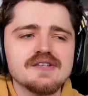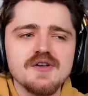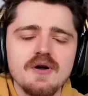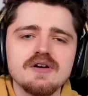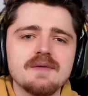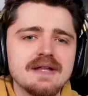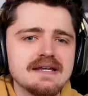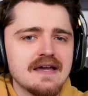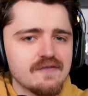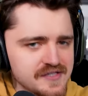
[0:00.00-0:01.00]
So I'm going to play
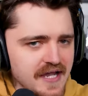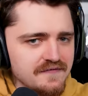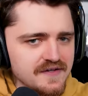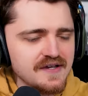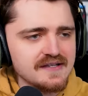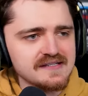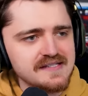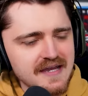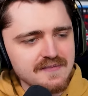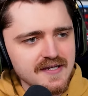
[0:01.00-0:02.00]
devil's advocate at the
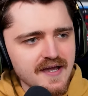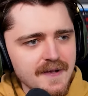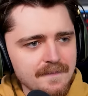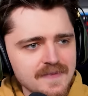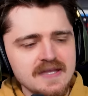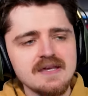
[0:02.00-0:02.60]
same time.